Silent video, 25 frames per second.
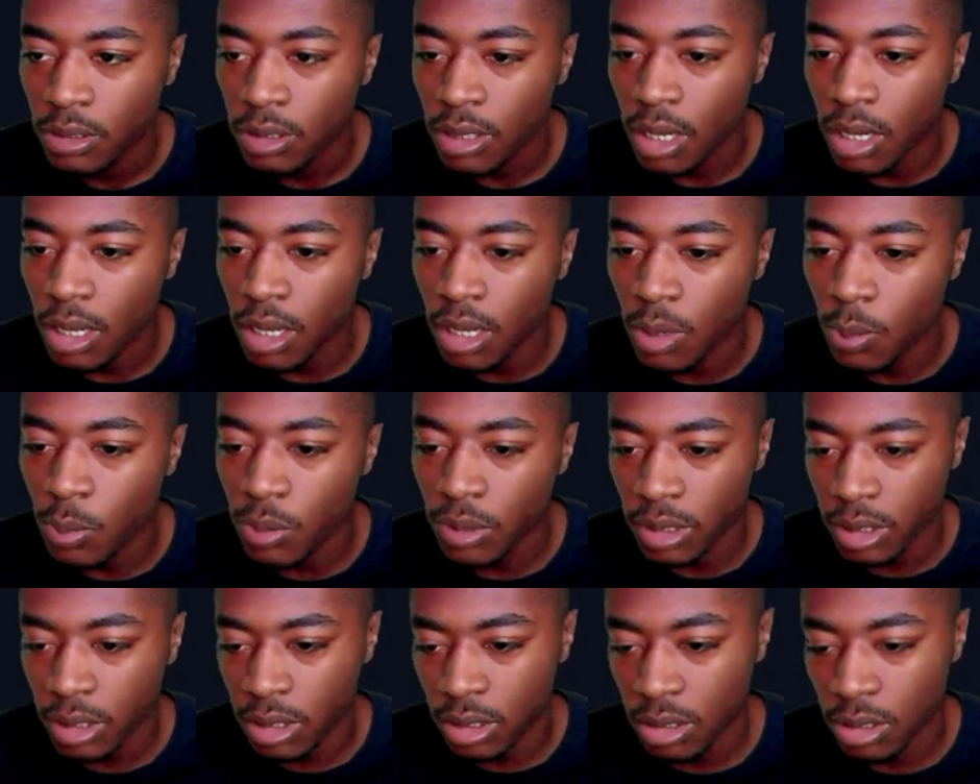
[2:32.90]
We'll
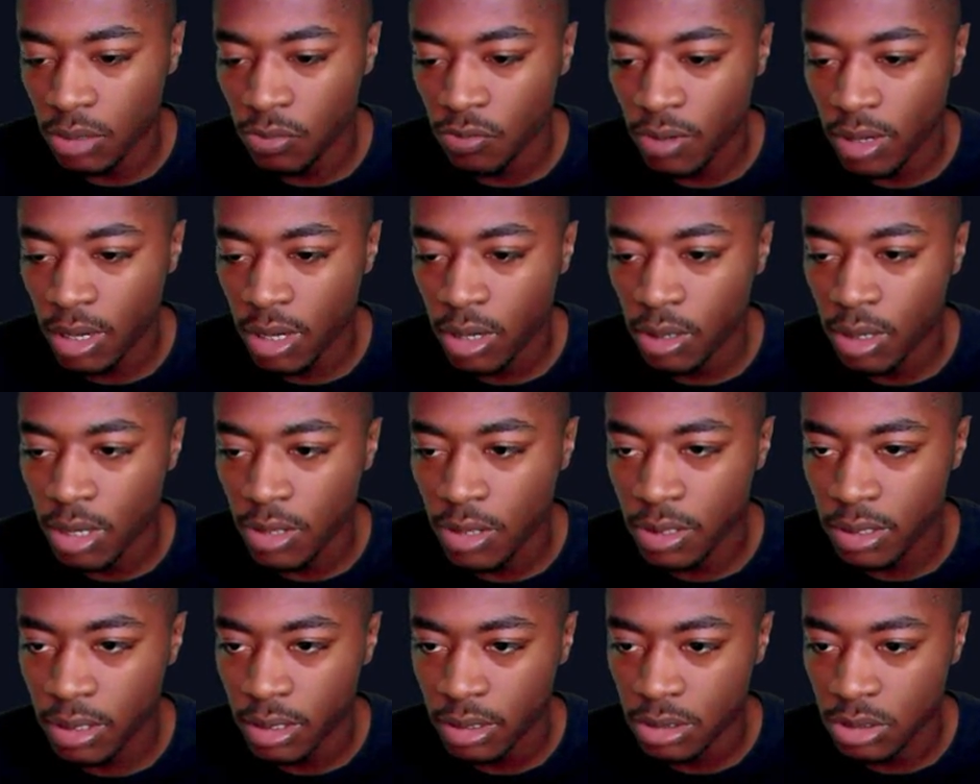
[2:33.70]
get it around, I
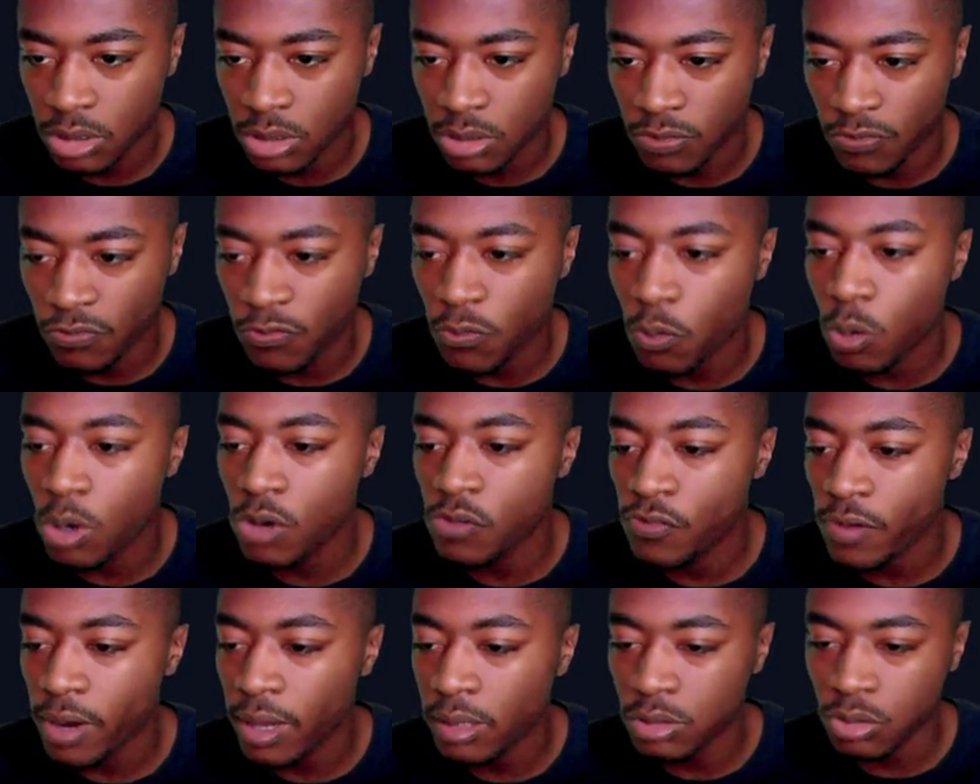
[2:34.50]
think it's 4
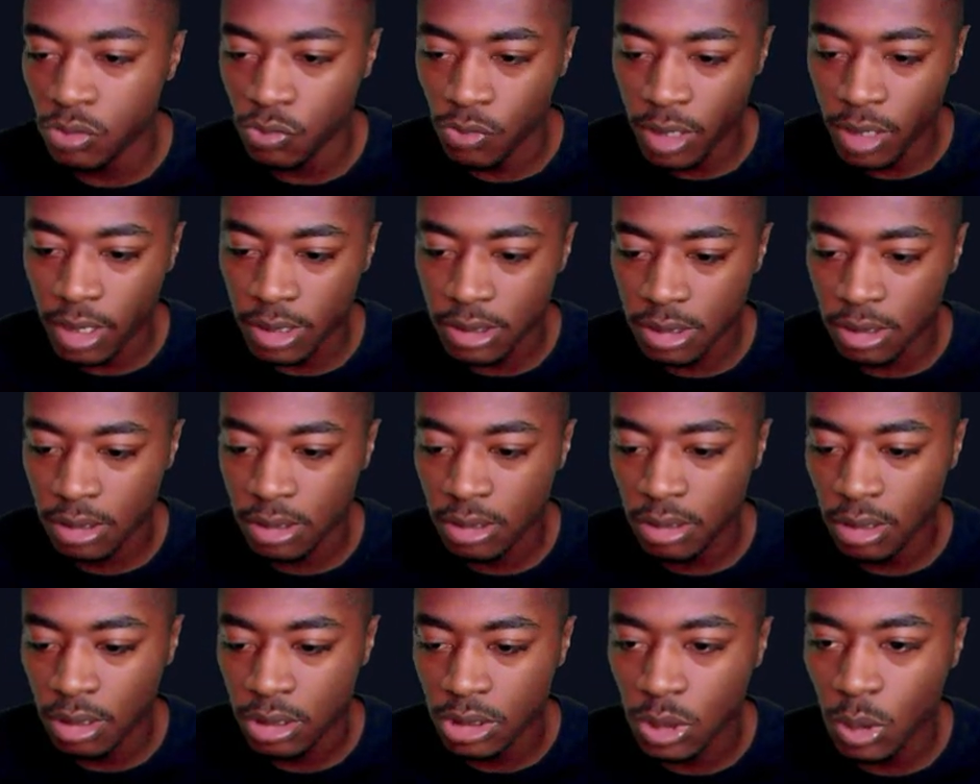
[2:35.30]
Fragile
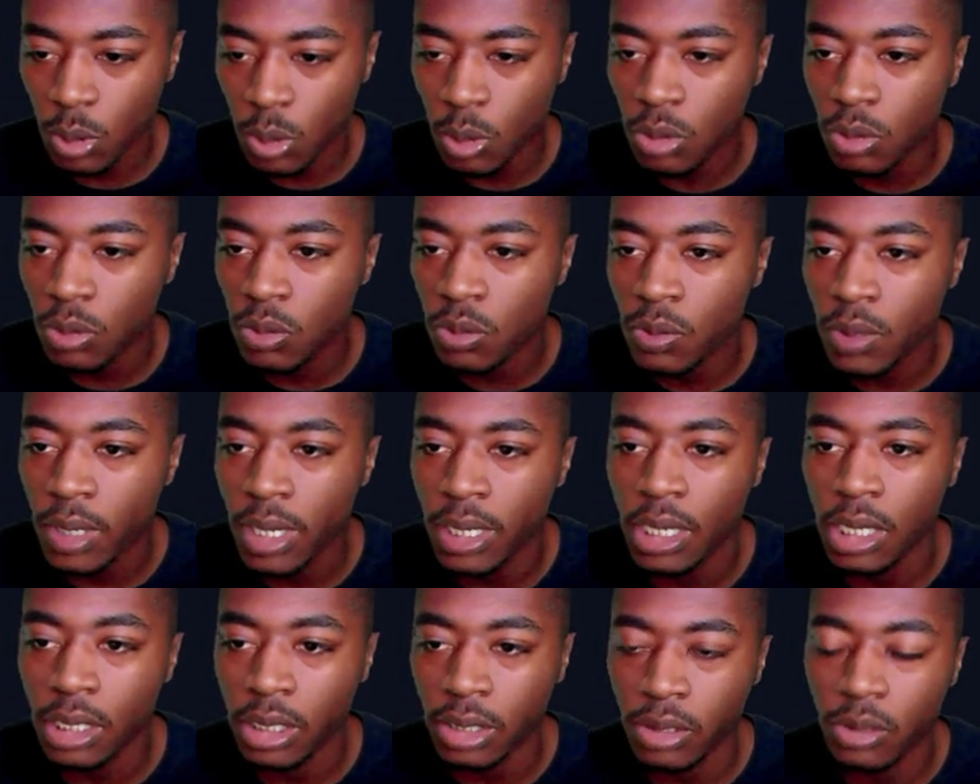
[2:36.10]
Resin in total,
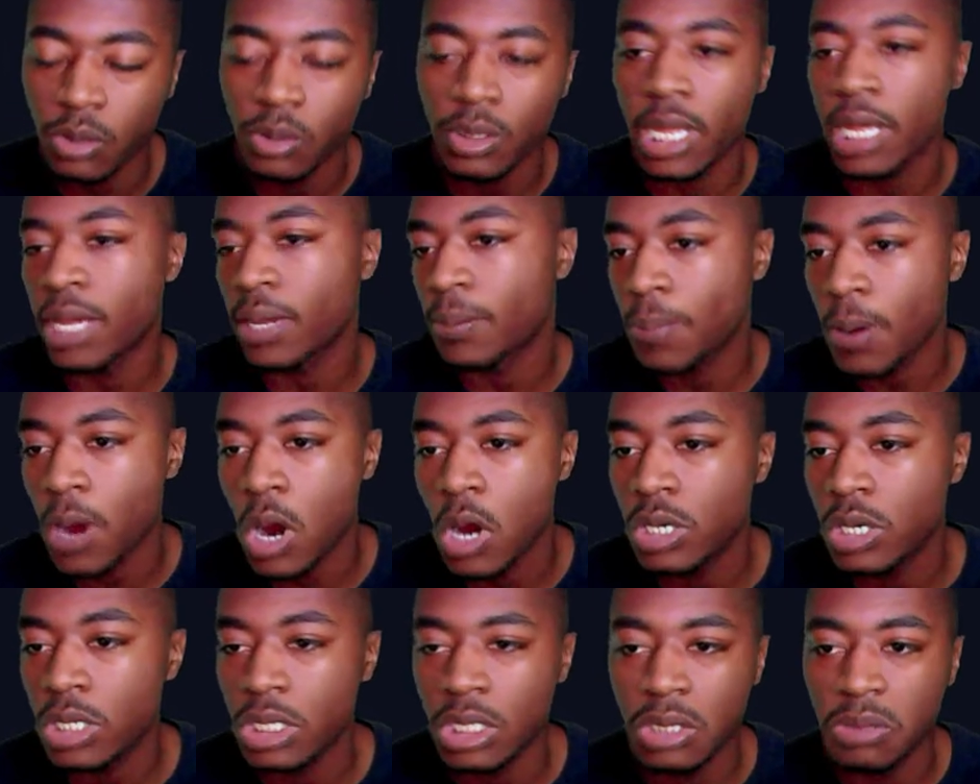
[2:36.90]
and a little like
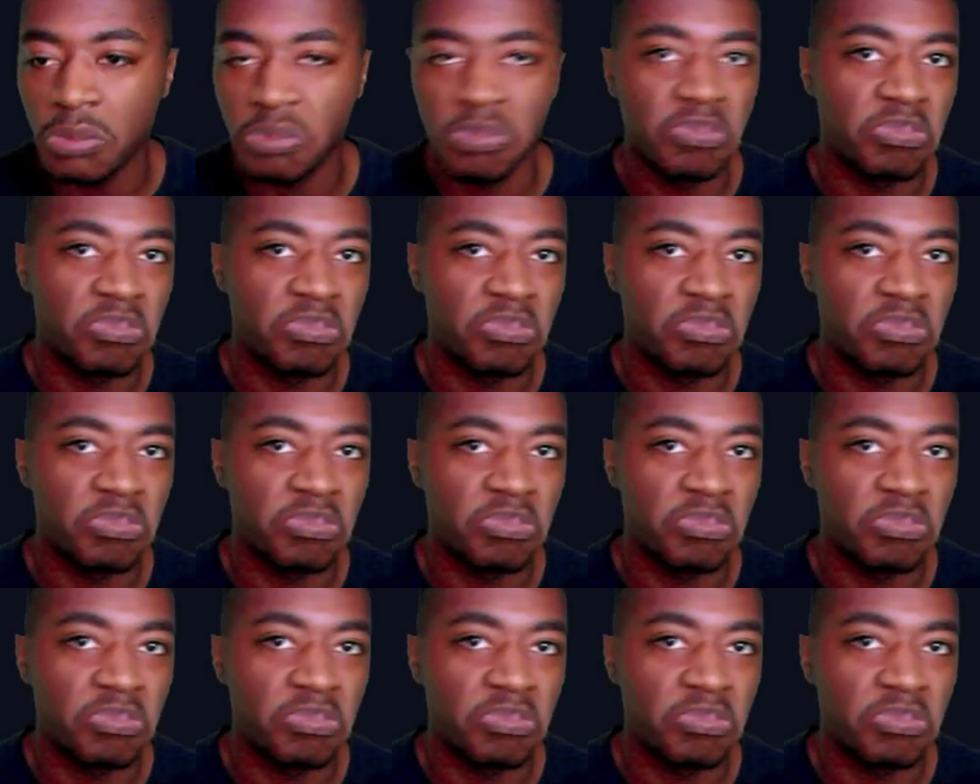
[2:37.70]
party